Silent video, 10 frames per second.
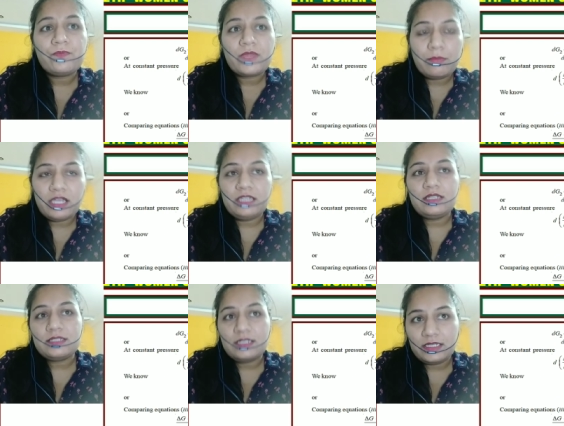
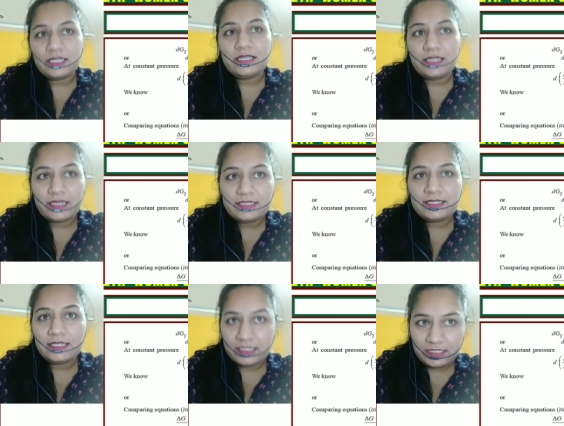minus del S
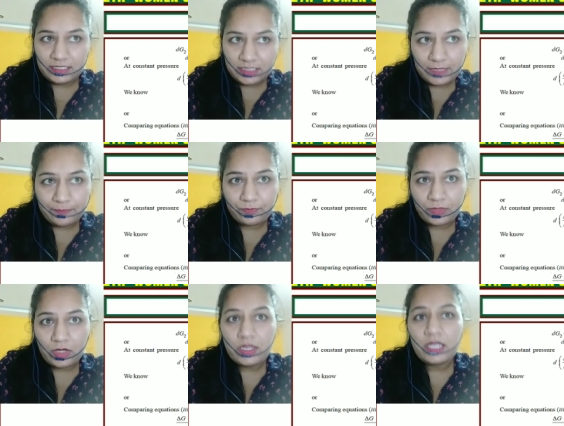dt.
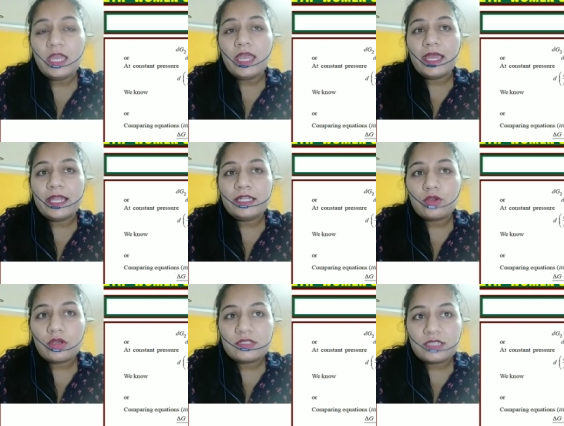Okay, at
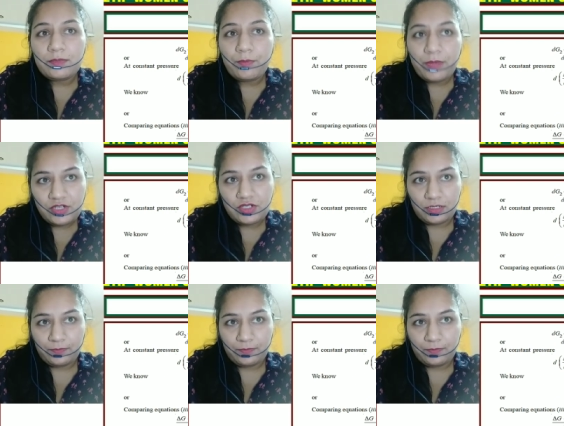constant pressure,